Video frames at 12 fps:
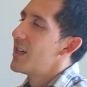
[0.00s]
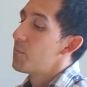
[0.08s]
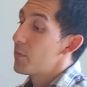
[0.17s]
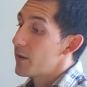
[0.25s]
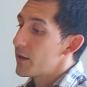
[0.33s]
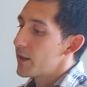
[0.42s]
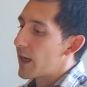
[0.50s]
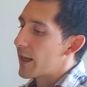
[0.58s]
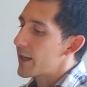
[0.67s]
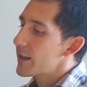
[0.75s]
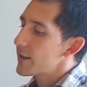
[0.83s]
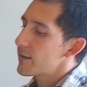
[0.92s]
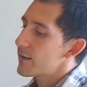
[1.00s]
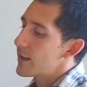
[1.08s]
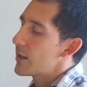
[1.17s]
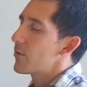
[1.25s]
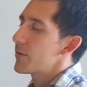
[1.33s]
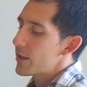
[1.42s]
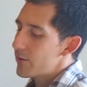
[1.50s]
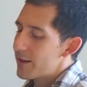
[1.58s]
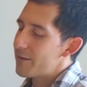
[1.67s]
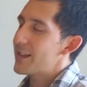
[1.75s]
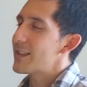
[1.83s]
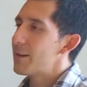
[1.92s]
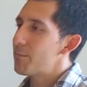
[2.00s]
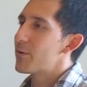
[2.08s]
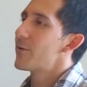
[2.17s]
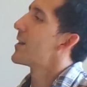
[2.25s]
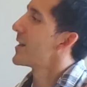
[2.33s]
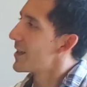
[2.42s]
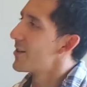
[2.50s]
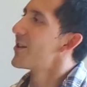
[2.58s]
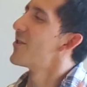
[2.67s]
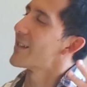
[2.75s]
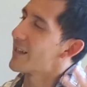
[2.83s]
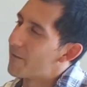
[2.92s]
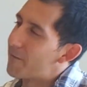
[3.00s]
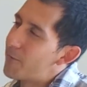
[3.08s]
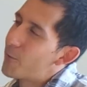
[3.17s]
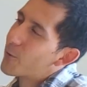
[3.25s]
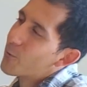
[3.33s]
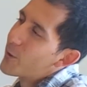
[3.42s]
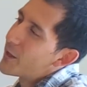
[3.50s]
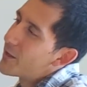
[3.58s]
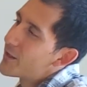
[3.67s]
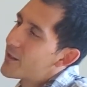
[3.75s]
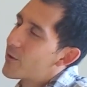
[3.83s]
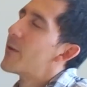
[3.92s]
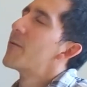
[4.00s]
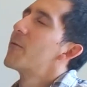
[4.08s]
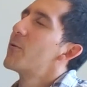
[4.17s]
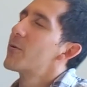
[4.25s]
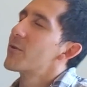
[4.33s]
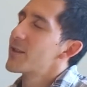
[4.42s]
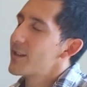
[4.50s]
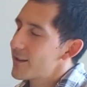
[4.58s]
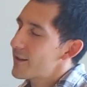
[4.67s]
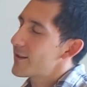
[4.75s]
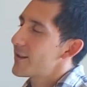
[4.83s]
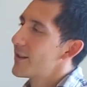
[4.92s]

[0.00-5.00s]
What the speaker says: But I guess they don't have that typical like here, it's like a 4 weather or a 4 seasons,